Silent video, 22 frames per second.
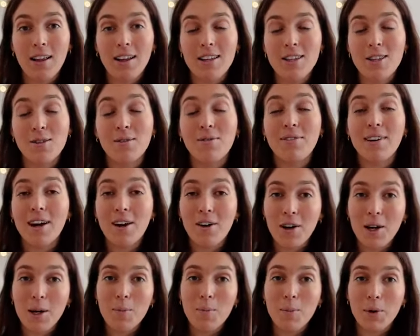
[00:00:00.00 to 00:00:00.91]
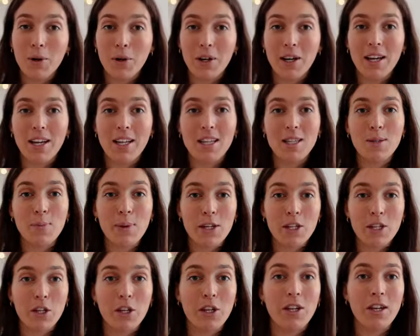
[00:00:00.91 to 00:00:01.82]
It's very important,
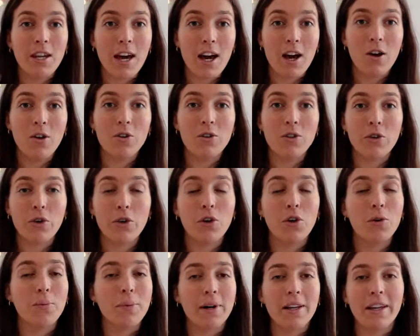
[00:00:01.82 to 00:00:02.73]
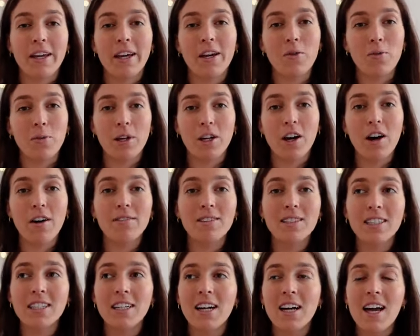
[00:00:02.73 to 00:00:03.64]
especially now, so your body can
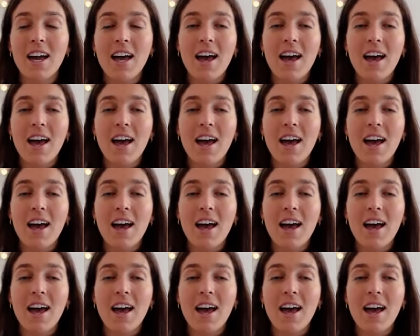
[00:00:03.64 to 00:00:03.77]
recover,